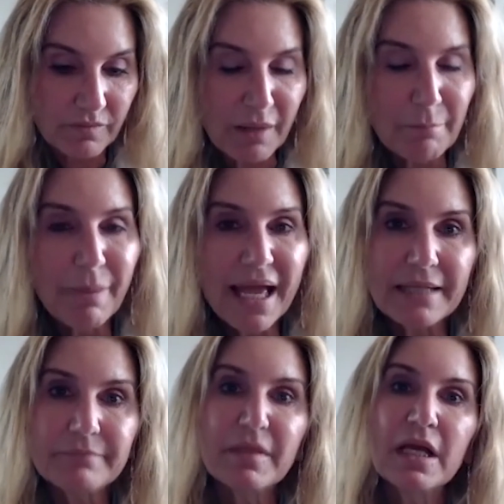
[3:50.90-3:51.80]

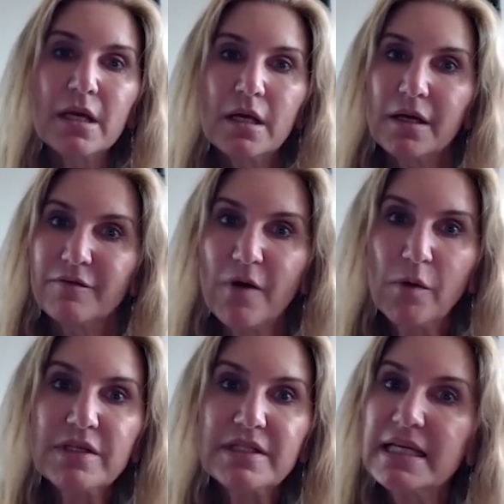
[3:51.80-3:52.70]
But
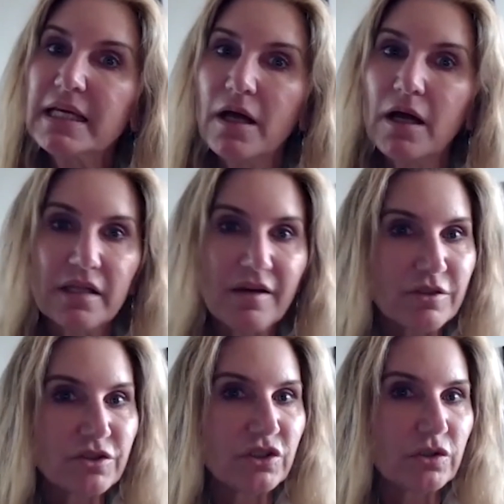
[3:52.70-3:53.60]
focus in on
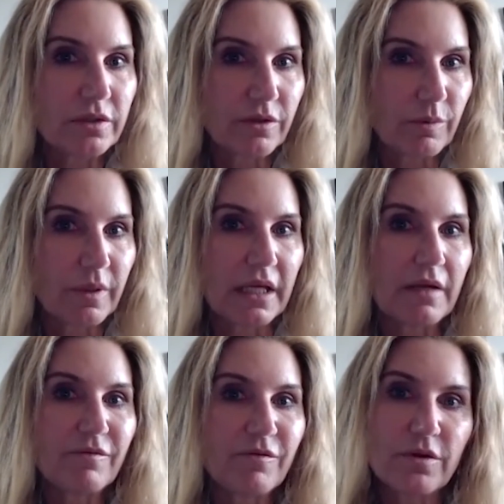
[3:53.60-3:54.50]
levels 2 and
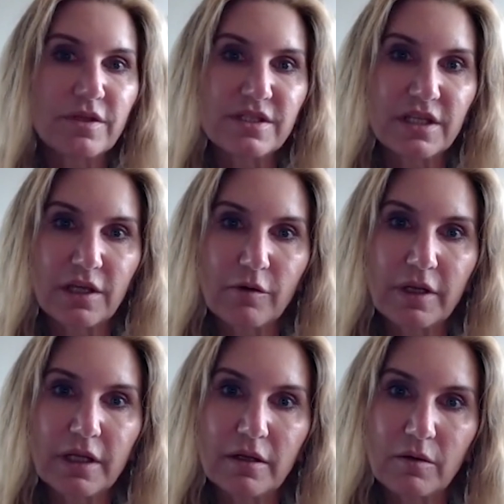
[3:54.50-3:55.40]
3 for the
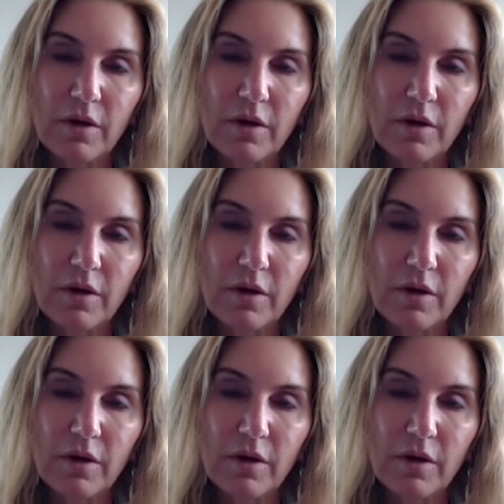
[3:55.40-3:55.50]
security